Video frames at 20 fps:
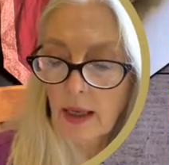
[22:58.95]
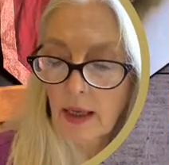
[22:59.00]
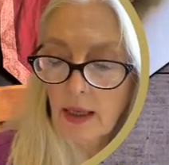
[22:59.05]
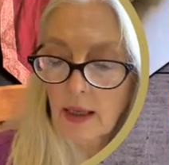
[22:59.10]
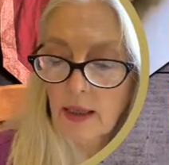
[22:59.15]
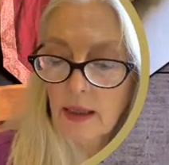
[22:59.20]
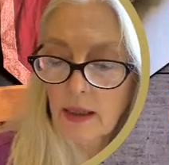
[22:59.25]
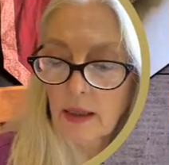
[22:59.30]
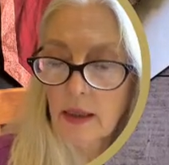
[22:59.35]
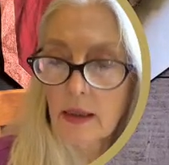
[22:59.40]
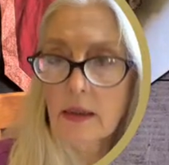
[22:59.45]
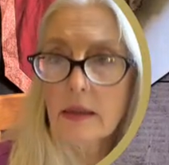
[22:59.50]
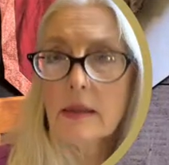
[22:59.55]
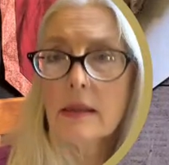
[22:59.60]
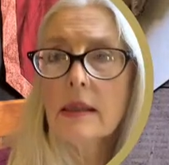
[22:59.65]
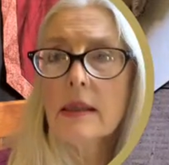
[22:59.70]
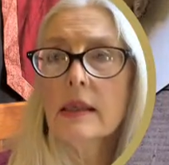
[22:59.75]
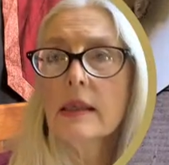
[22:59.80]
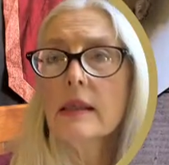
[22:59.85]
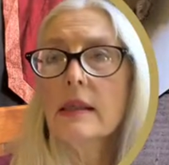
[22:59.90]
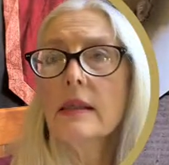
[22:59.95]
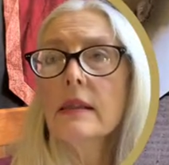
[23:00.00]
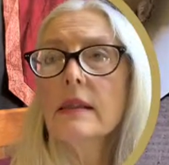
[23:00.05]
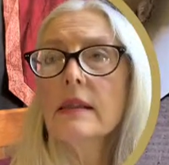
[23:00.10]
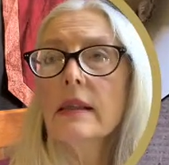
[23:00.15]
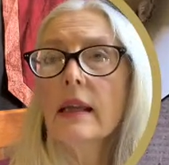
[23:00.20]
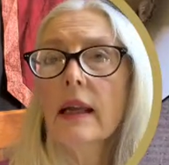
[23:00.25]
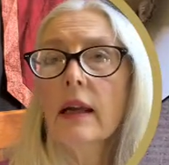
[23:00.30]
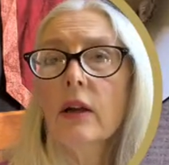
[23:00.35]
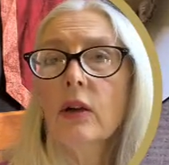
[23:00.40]
and
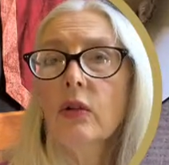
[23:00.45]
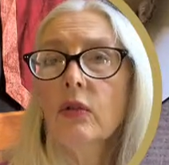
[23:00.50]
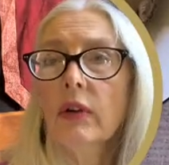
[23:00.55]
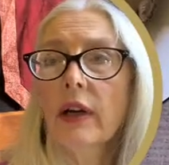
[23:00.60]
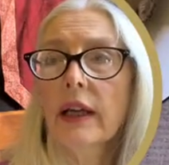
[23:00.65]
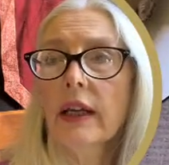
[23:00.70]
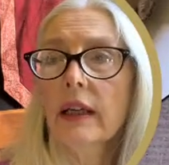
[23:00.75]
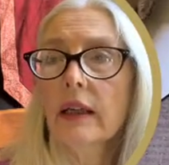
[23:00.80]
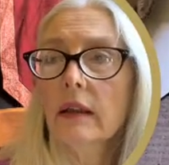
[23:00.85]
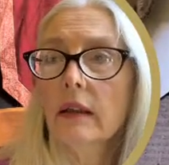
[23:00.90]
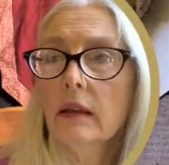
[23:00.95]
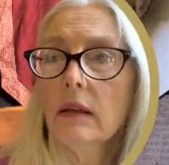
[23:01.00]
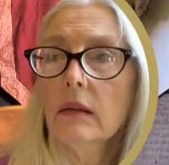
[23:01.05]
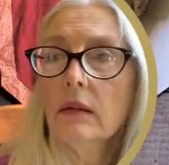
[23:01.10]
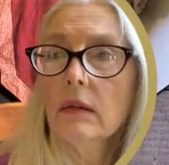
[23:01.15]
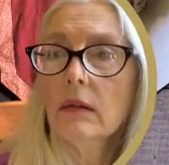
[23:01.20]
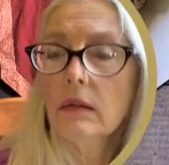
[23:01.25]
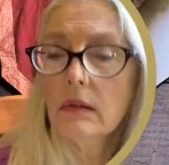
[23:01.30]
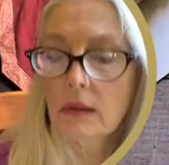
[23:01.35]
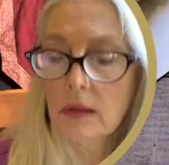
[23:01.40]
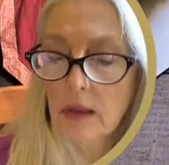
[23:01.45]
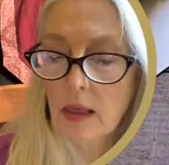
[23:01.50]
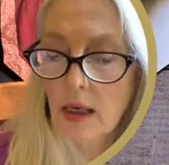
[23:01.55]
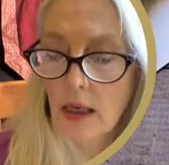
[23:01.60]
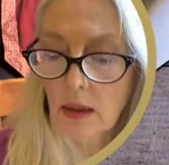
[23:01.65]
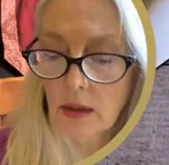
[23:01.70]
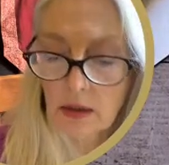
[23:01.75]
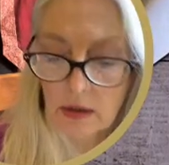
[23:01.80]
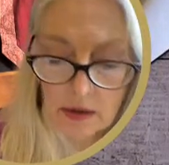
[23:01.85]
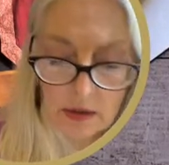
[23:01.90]
is a great
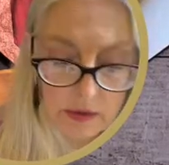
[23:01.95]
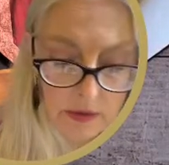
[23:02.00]
color